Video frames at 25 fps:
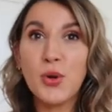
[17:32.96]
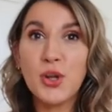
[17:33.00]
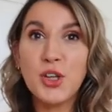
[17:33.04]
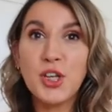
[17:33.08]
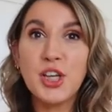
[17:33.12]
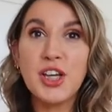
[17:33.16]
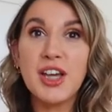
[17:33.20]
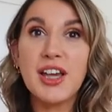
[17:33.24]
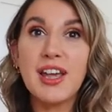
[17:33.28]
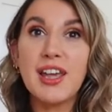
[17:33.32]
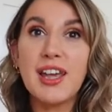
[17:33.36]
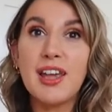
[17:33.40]

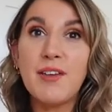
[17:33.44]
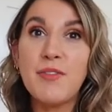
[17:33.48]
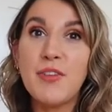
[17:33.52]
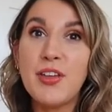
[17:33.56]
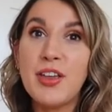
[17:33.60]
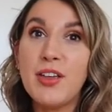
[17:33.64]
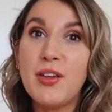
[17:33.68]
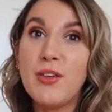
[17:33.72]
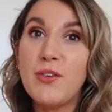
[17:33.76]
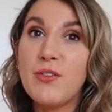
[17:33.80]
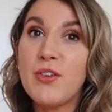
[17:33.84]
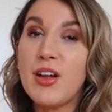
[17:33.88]
watching. If
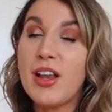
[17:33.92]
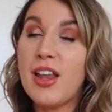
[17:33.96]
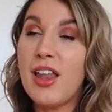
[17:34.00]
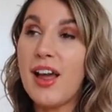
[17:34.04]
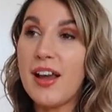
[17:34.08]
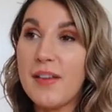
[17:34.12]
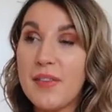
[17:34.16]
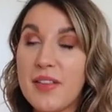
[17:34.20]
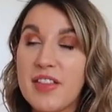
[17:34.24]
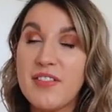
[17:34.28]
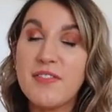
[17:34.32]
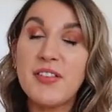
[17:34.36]
you
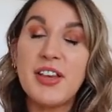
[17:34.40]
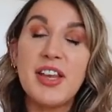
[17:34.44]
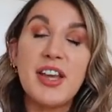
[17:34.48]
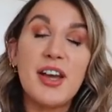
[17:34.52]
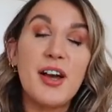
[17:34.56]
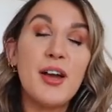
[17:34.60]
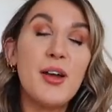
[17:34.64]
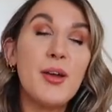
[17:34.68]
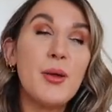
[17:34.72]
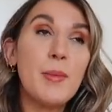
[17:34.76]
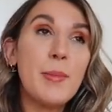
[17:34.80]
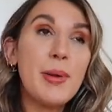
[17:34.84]
liked this
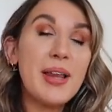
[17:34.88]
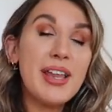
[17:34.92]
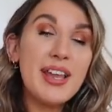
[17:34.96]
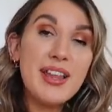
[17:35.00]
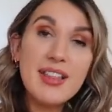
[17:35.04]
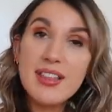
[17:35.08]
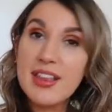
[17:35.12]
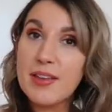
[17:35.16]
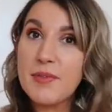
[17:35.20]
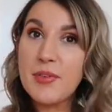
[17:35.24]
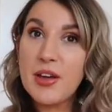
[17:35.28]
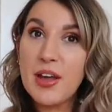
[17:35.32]
video,
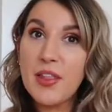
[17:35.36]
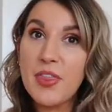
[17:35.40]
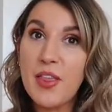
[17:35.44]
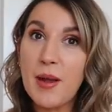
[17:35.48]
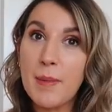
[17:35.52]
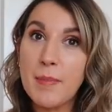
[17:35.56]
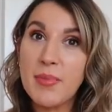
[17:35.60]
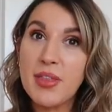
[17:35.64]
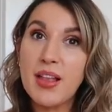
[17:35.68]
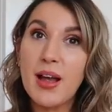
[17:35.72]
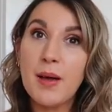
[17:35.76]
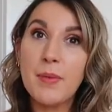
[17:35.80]
please give it a
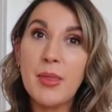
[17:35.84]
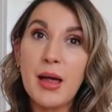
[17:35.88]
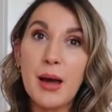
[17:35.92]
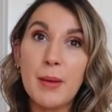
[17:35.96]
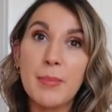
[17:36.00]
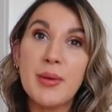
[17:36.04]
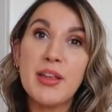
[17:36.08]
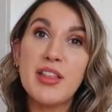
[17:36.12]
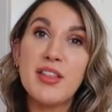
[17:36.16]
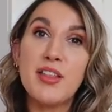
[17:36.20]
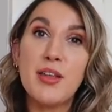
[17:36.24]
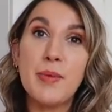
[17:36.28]
thumbs up.
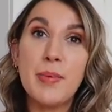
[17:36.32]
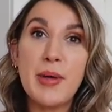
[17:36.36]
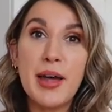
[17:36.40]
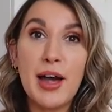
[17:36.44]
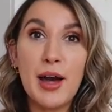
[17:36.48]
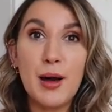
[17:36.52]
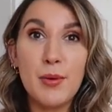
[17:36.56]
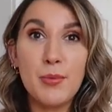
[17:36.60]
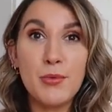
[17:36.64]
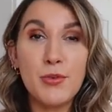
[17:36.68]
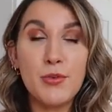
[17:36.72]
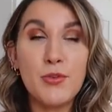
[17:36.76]
That'll be super
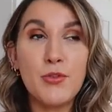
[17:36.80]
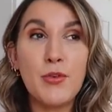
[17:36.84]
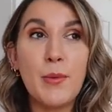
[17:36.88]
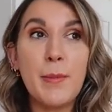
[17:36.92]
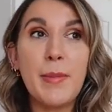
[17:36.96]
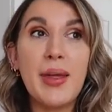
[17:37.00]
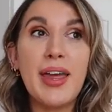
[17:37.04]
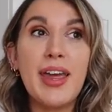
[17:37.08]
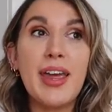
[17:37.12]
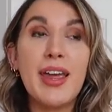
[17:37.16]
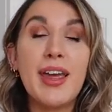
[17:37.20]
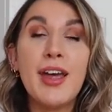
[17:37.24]
helpful for
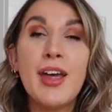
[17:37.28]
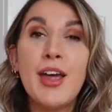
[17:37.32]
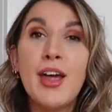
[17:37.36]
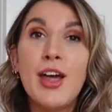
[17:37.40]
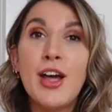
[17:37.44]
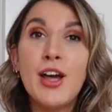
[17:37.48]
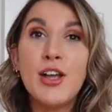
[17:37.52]
me.